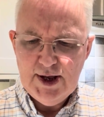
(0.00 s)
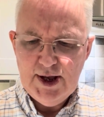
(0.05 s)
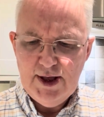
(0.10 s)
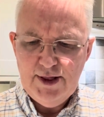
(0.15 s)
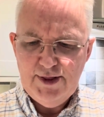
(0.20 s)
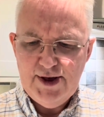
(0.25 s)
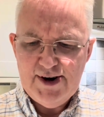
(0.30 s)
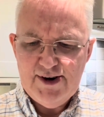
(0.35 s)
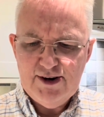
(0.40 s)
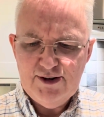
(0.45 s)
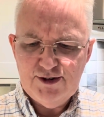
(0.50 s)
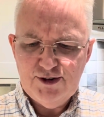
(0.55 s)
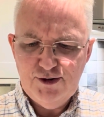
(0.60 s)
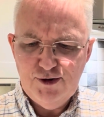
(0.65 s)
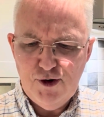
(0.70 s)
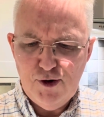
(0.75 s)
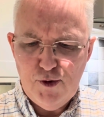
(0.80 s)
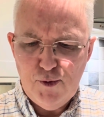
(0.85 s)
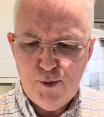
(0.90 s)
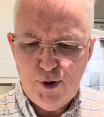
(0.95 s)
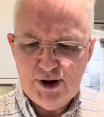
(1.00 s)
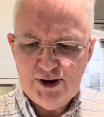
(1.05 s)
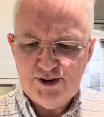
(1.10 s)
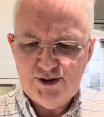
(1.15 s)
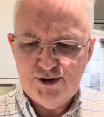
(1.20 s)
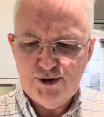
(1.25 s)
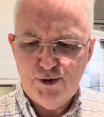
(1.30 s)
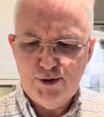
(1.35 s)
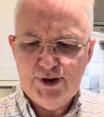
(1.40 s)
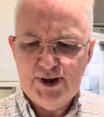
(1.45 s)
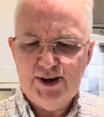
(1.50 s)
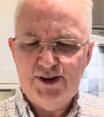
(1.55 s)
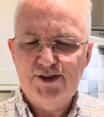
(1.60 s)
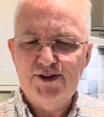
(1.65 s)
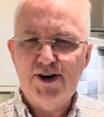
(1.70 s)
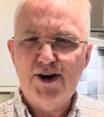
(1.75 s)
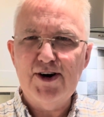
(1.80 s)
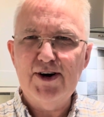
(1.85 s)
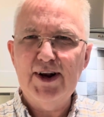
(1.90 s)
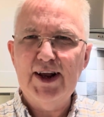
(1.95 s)
there is no one so
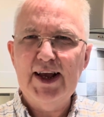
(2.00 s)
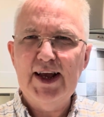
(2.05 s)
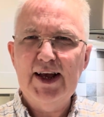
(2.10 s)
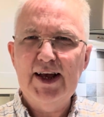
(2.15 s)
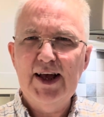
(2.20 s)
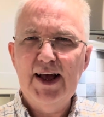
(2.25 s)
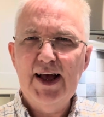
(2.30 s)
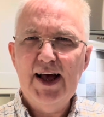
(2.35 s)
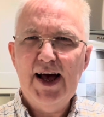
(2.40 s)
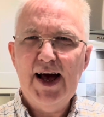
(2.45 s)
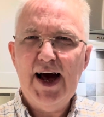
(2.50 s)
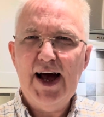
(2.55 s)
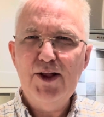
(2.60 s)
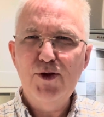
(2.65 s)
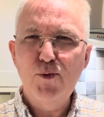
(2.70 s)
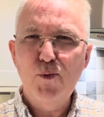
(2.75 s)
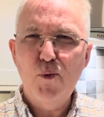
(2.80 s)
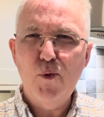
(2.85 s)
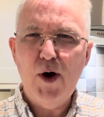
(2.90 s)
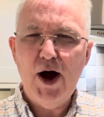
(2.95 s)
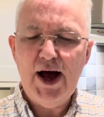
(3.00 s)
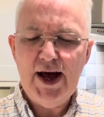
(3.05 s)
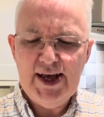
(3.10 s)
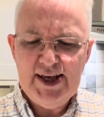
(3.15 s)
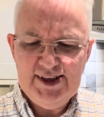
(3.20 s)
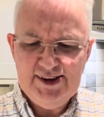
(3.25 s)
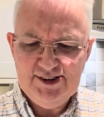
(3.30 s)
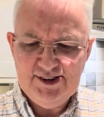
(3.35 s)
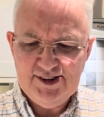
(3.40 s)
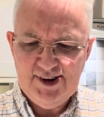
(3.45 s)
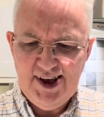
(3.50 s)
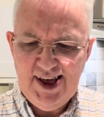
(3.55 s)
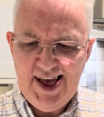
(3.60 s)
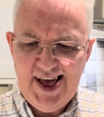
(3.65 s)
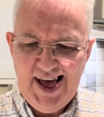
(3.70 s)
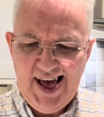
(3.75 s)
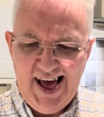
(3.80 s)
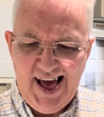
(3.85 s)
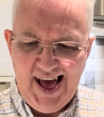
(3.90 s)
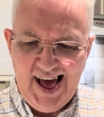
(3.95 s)
discerning and wise
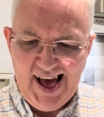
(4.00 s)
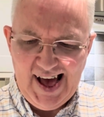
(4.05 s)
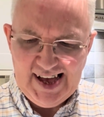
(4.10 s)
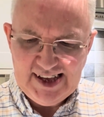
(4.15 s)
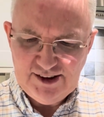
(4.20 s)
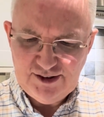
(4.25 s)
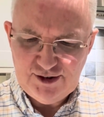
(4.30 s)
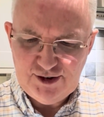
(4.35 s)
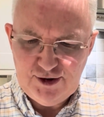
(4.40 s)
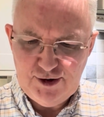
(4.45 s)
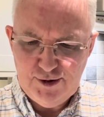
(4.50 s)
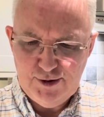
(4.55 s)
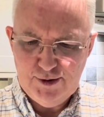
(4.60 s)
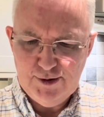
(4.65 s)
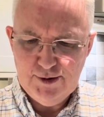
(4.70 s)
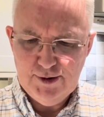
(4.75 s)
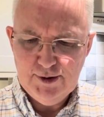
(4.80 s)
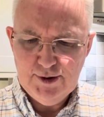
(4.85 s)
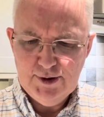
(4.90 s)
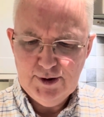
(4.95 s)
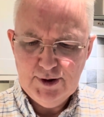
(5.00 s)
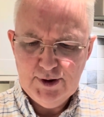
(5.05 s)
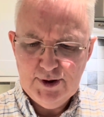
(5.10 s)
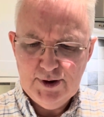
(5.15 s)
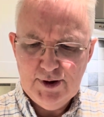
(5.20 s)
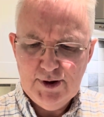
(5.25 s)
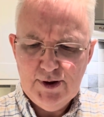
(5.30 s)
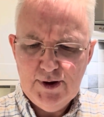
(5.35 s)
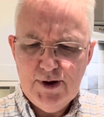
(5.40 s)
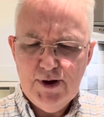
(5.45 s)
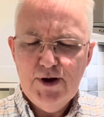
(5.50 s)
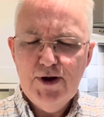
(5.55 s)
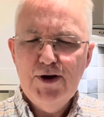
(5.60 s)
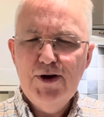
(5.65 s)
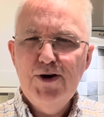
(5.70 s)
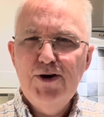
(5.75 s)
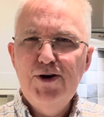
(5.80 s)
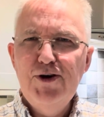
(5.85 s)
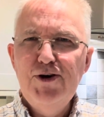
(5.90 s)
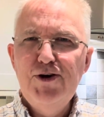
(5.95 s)
as you.
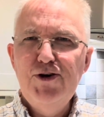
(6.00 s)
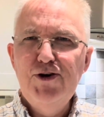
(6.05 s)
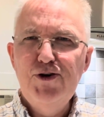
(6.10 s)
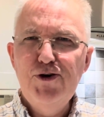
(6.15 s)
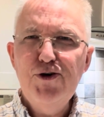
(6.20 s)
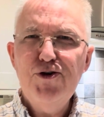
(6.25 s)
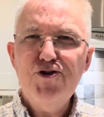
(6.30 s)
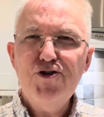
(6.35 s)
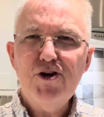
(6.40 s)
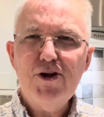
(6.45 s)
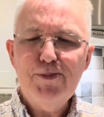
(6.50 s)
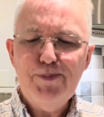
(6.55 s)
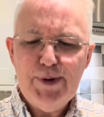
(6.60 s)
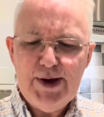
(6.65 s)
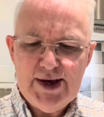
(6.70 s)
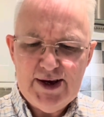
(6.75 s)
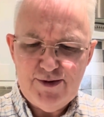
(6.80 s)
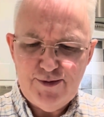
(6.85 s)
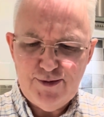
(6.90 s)
You shall be